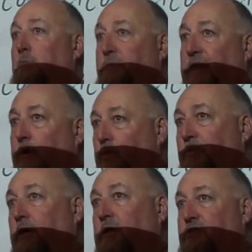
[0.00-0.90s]
but that would
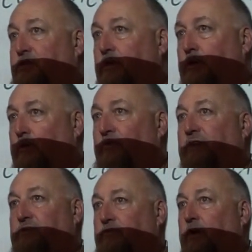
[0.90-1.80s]
be considered an
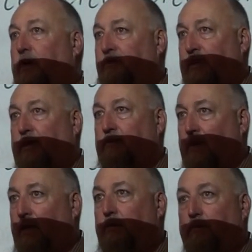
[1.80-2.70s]
offensive contact,
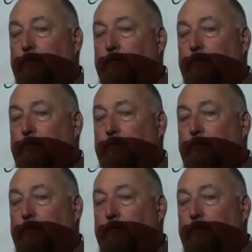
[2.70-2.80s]
right?